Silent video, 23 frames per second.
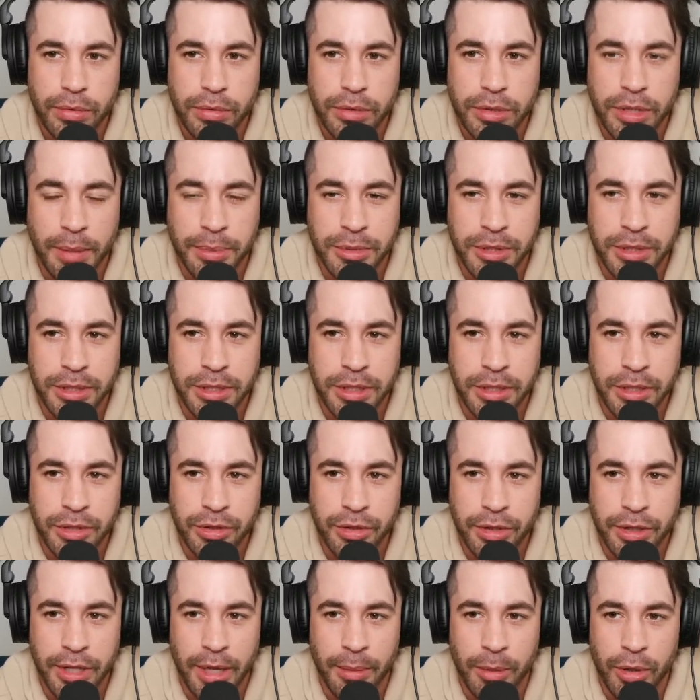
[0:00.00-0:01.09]
substances
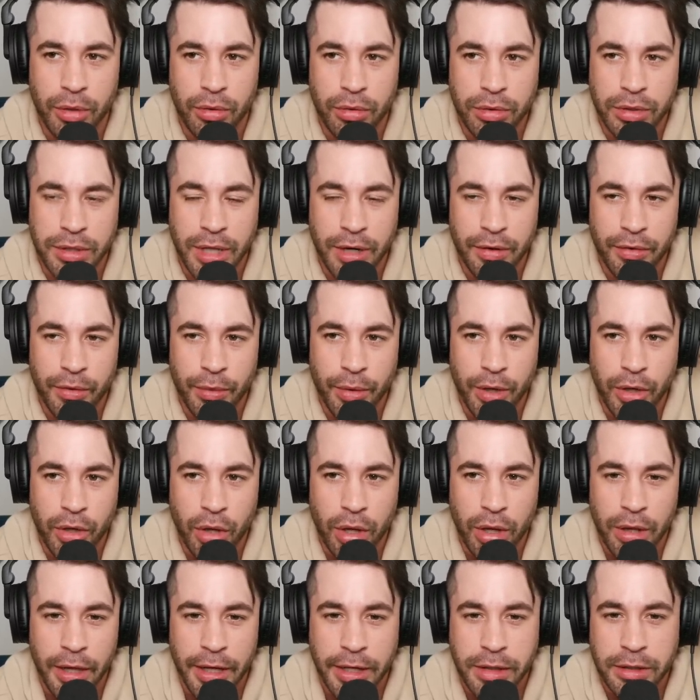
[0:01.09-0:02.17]
or chemicals, however you want to
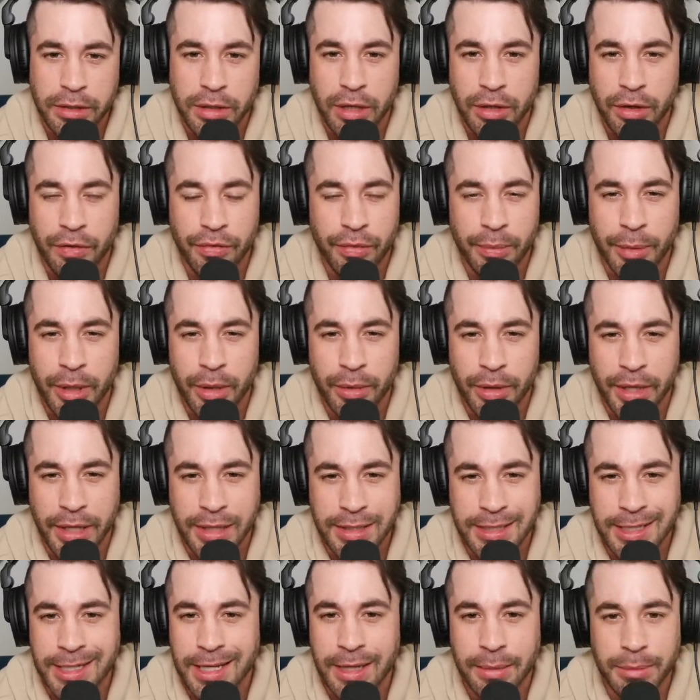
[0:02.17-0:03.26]
call it? Like, you're familiar with like
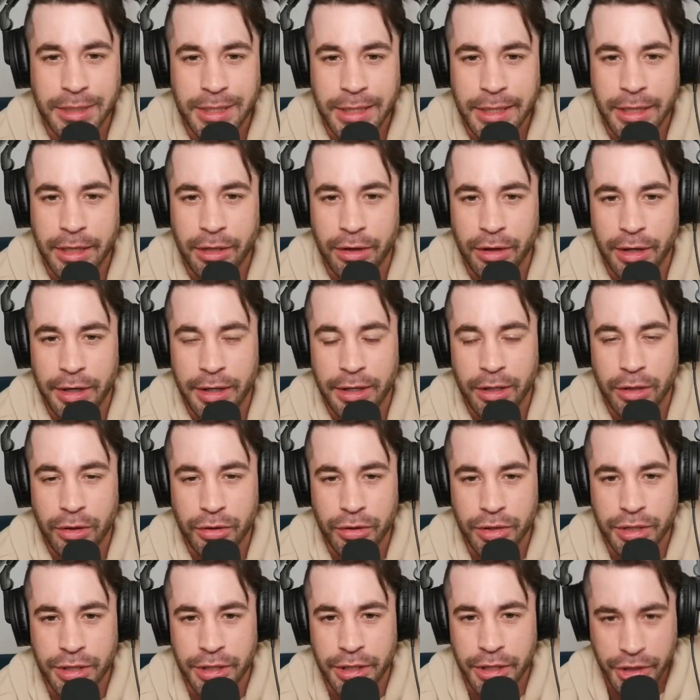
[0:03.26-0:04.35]
DMT or any
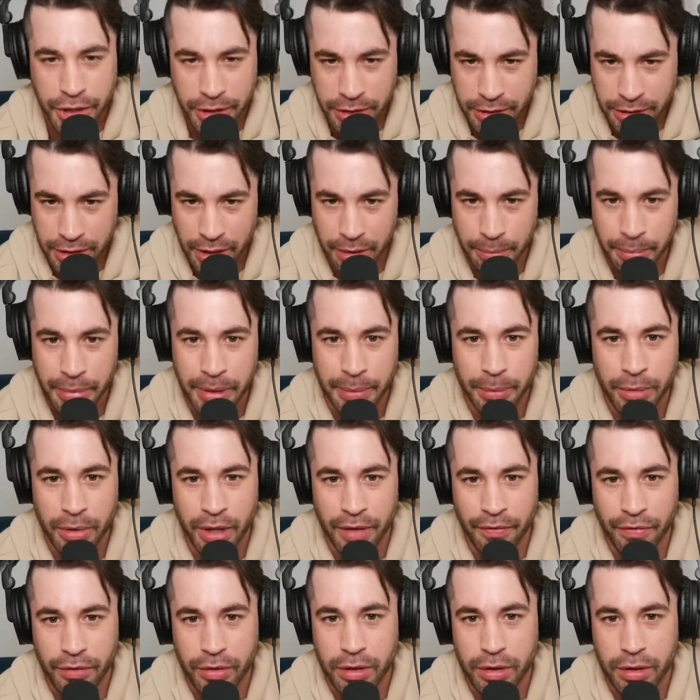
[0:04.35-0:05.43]
hallucinogens that people
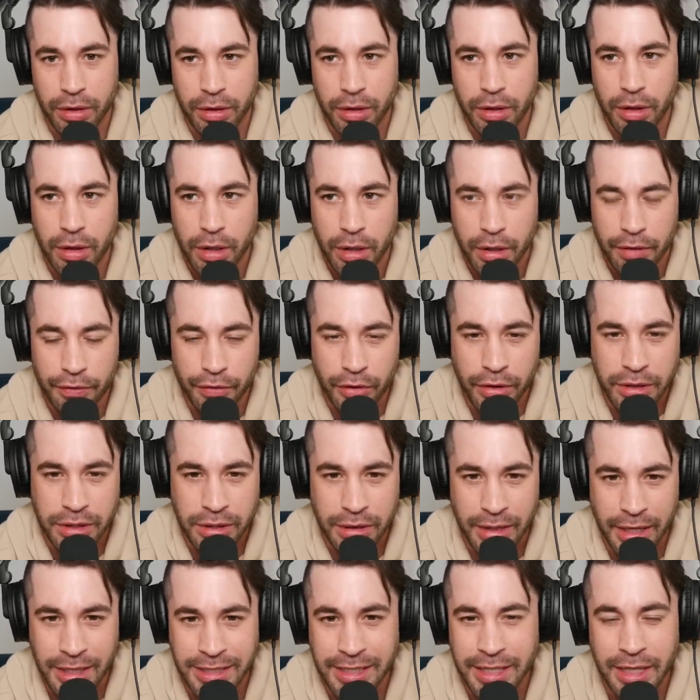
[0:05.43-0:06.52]
have? For instance,
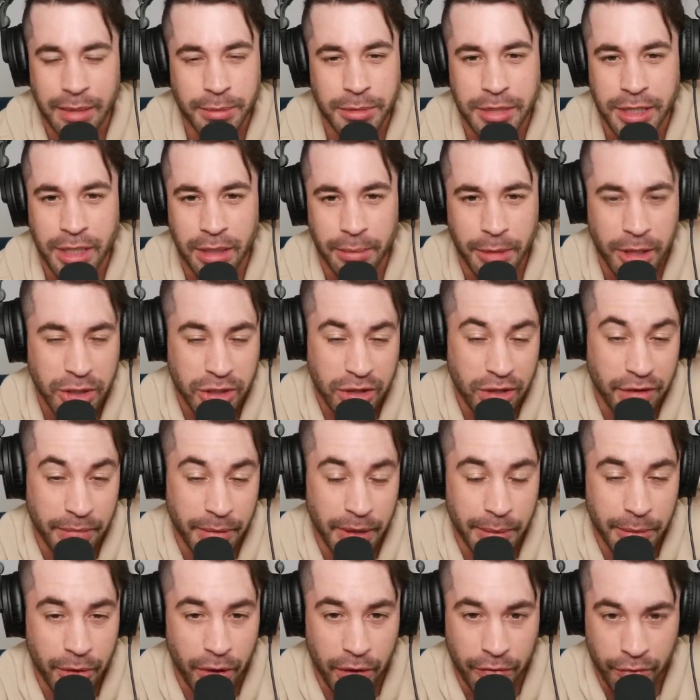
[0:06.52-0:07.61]
like DMT, I'm not sure,
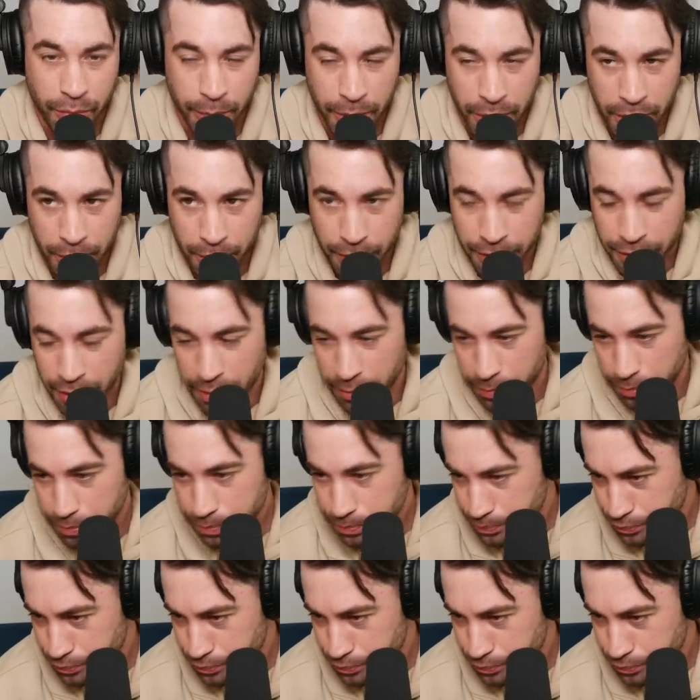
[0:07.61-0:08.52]
maybe you are familiar with it,